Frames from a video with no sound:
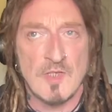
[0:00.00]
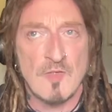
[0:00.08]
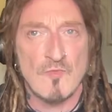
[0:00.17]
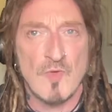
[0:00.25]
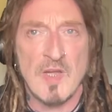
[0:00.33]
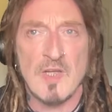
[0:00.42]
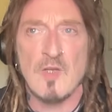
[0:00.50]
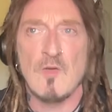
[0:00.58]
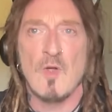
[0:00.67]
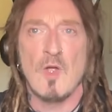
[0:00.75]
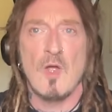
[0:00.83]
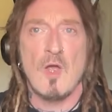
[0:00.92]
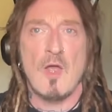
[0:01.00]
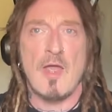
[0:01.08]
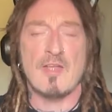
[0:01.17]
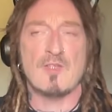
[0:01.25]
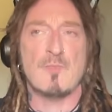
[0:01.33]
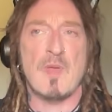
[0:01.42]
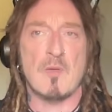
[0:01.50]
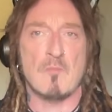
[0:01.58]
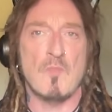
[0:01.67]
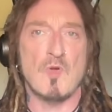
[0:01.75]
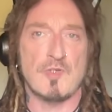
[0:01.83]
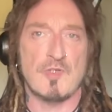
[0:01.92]
Didn't really expect
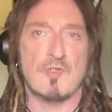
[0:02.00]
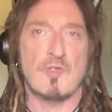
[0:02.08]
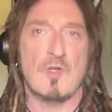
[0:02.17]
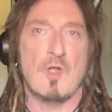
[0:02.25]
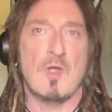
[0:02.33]
much